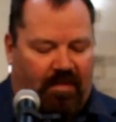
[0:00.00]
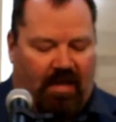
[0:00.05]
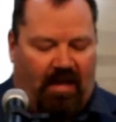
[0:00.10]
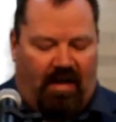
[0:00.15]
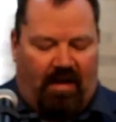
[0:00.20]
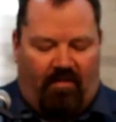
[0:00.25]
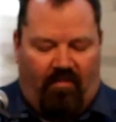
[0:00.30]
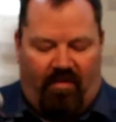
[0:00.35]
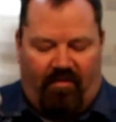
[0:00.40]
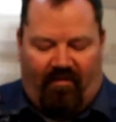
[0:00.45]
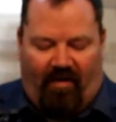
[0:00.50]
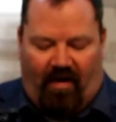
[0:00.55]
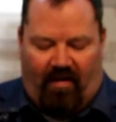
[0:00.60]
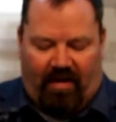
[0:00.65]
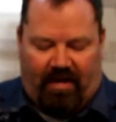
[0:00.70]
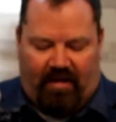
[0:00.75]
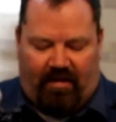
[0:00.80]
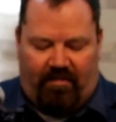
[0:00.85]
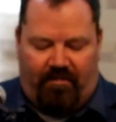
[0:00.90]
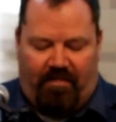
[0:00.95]
And we've
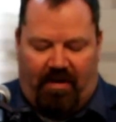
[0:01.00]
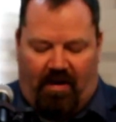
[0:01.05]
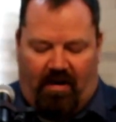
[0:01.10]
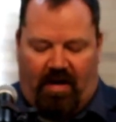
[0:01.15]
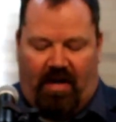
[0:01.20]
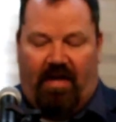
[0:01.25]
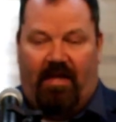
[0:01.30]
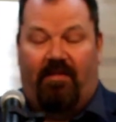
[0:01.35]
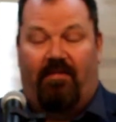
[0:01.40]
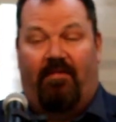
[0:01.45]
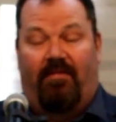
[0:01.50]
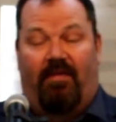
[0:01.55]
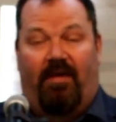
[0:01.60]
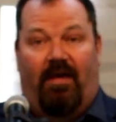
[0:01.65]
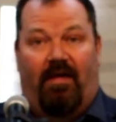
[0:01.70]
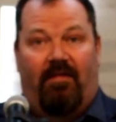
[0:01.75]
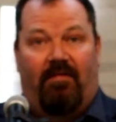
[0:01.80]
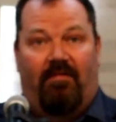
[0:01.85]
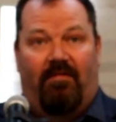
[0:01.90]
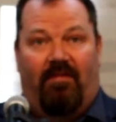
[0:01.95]
all experienced
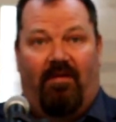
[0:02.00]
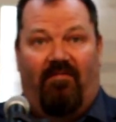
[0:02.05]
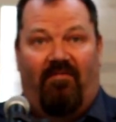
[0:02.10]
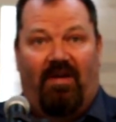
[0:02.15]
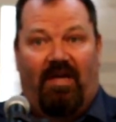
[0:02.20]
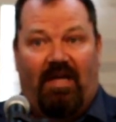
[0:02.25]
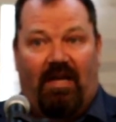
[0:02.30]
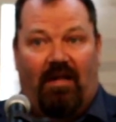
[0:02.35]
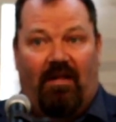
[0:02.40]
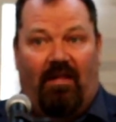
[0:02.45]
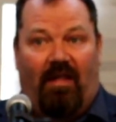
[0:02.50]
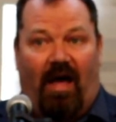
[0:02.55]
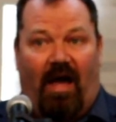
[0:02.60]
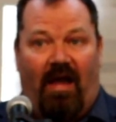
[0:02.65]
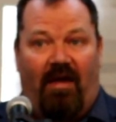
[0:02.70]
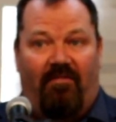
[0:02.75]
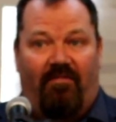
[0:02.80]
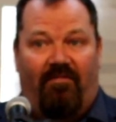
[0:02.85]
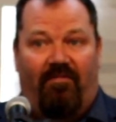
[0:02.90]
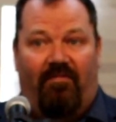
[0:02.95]
this living in a
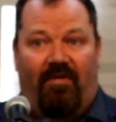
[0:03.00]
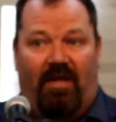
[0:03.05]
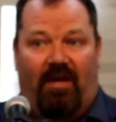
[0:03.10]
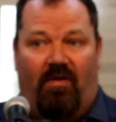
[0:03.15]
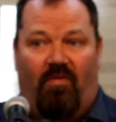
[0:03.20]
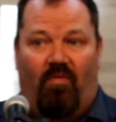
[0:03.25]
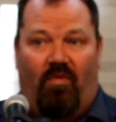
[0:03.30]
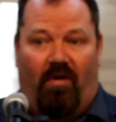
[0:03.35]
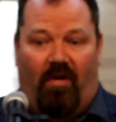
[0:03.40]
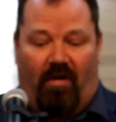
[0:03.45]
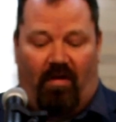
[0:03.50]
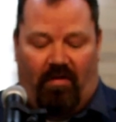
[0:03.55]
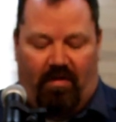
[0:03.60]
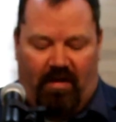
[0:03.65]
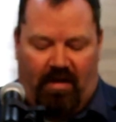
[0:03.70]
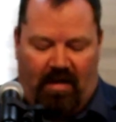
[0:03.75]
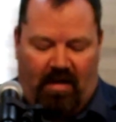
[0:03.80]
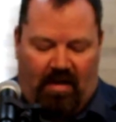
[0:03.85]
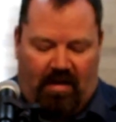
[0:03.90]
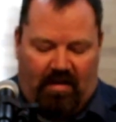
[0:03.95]
life, in a
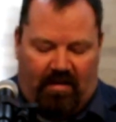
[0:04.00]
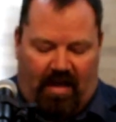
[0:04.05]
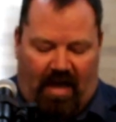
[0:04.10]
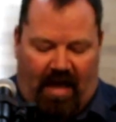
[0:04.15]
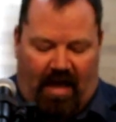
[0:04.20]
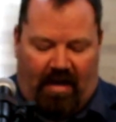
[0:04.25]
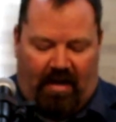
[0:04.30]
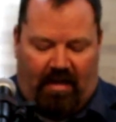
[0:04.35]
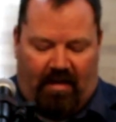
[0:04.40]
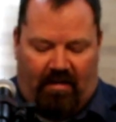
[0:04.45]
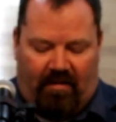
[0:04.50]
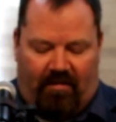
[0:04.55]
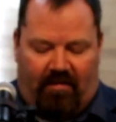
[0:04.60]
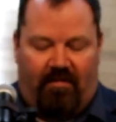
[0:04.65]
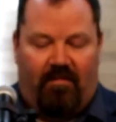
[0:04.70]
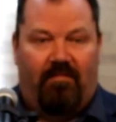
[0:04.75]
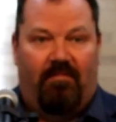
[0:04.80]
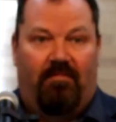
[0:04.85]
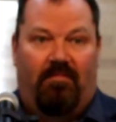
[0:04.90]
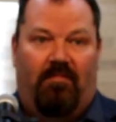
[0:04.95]
world that
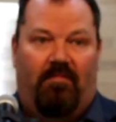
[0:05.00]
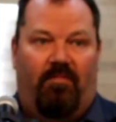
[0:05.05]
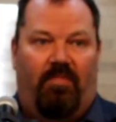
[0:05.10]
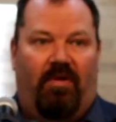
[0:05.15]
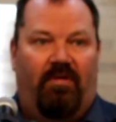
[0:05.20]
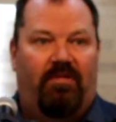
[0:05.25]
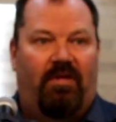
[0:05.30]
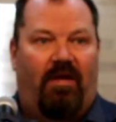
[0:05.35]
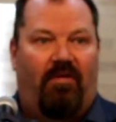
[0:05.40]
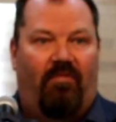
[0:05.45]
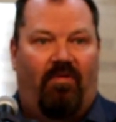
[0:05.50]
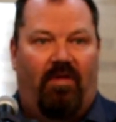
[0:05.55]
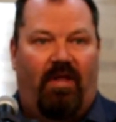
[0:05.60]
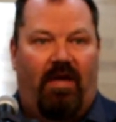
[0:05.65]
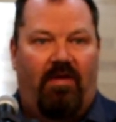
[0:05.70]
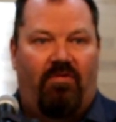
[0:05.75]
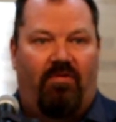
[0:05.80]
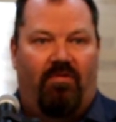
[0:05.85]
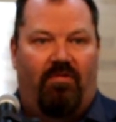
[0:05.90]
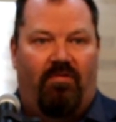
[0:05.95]
is built on
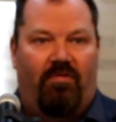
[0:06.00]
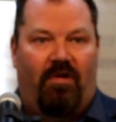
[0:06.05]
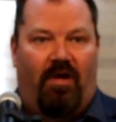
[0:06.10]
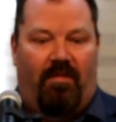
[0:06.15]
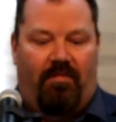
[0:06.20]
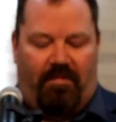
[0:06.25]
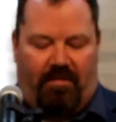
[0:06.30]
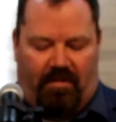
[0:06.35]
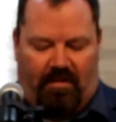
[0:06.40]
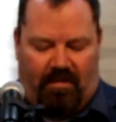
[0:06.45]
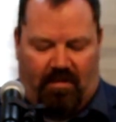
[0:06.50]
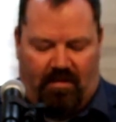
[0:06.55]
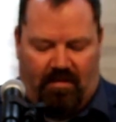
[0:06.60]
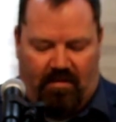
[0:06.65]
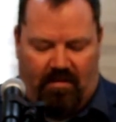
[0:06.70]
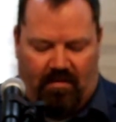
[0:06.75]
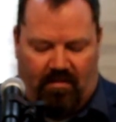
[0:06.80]
relationships.